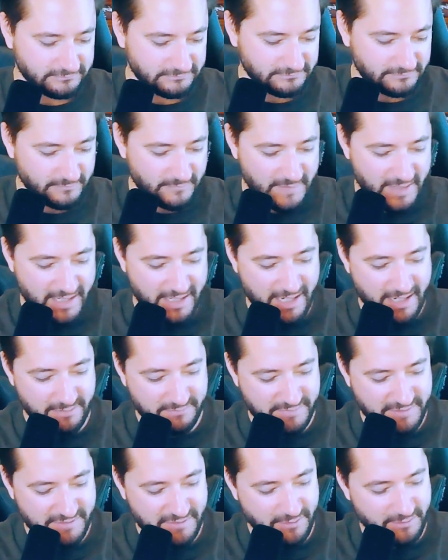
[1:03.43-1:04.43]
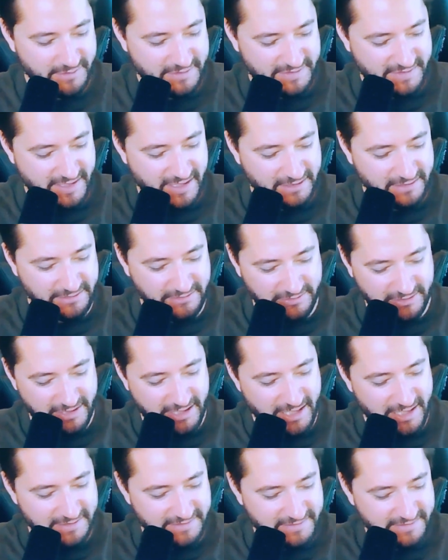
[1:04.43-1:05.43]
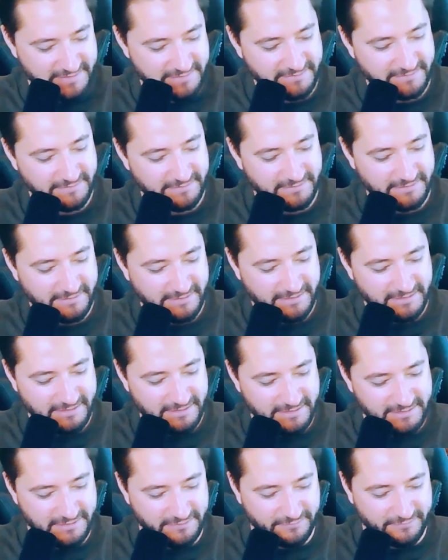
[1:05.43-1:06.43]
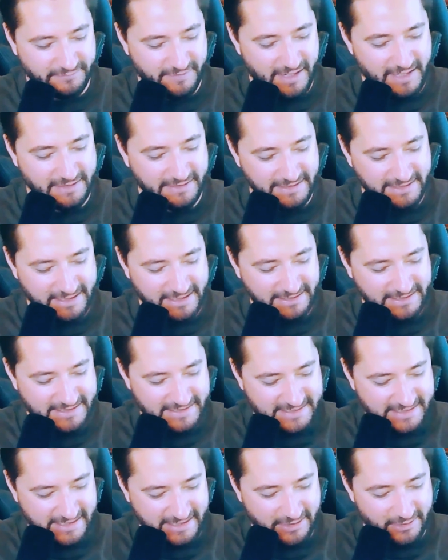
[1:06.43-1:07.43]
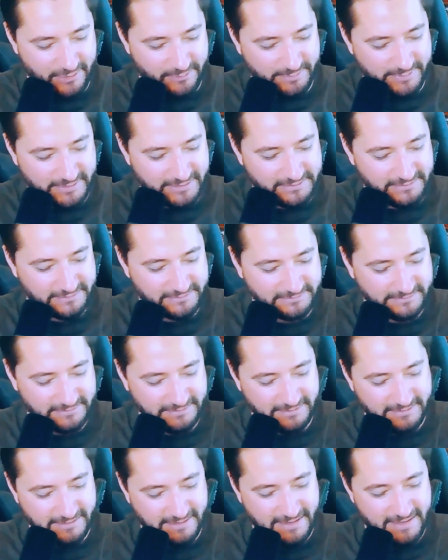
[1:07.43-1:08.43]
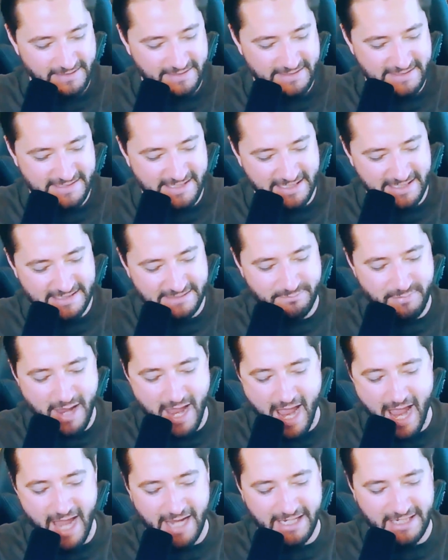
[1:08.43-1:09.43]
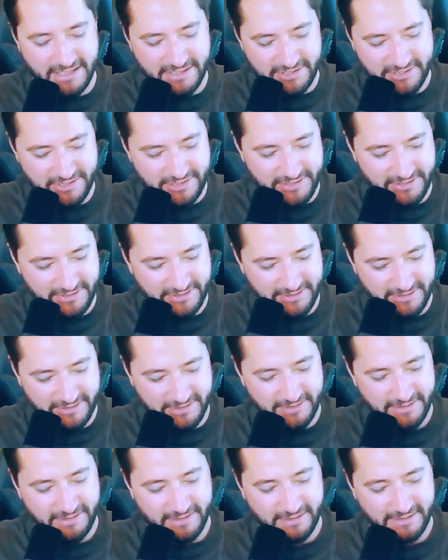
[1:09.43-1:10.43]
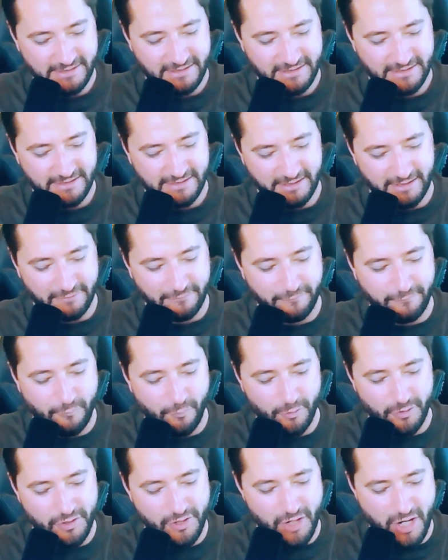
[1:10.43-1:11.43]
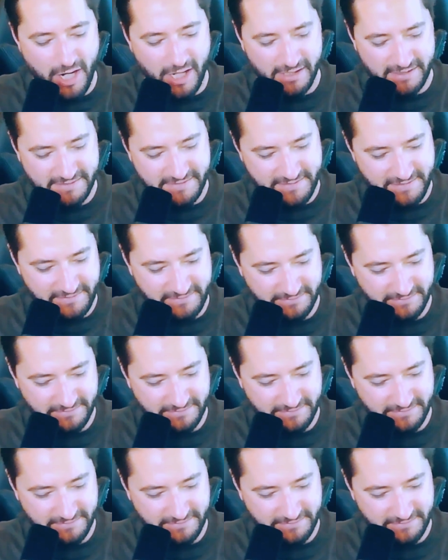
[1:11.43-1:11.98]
And I'm so excited, you guys, to finally get this thing opened. This thing is packaged like Fort Knox.